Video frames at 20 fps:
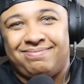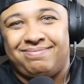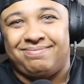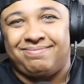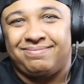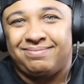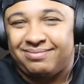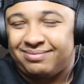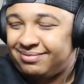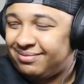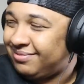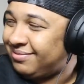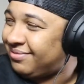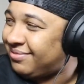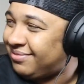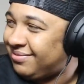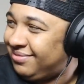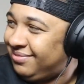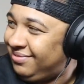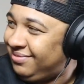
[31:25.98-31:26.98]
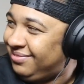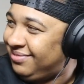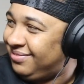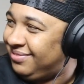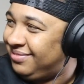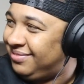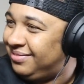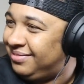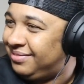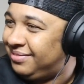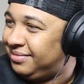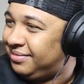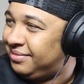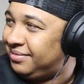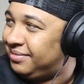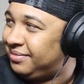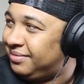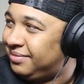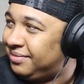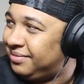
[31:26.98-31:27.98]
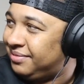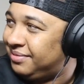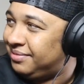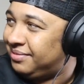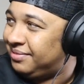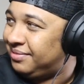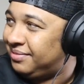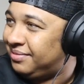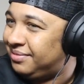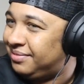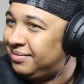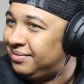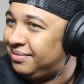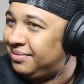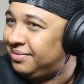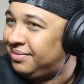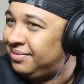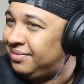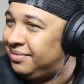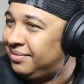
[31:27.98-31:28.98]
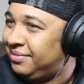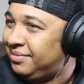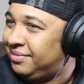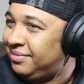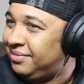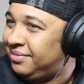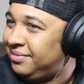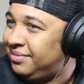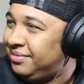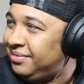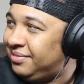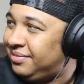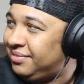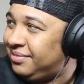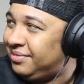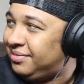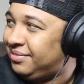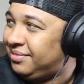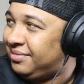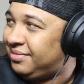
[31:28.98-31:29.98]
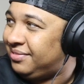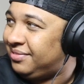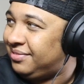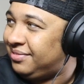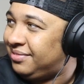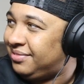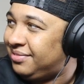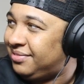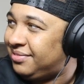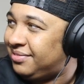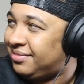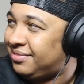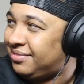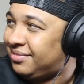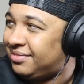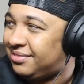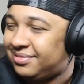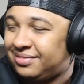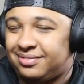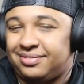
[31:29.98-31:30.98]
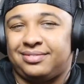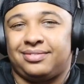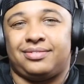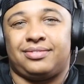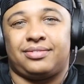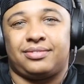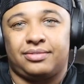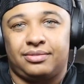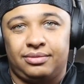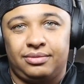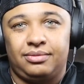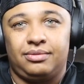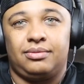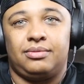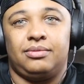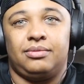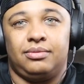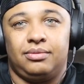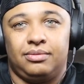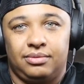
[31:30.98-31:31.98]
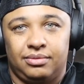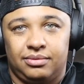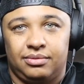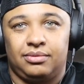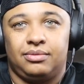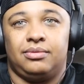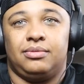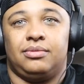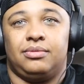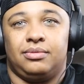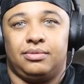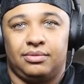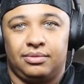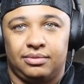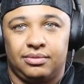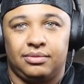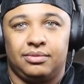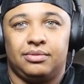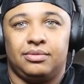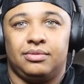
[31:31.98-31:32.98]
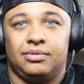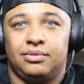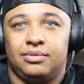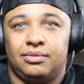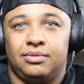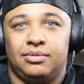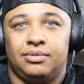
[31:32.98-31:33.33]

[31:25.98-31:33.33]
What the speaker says: The person shown says nothing.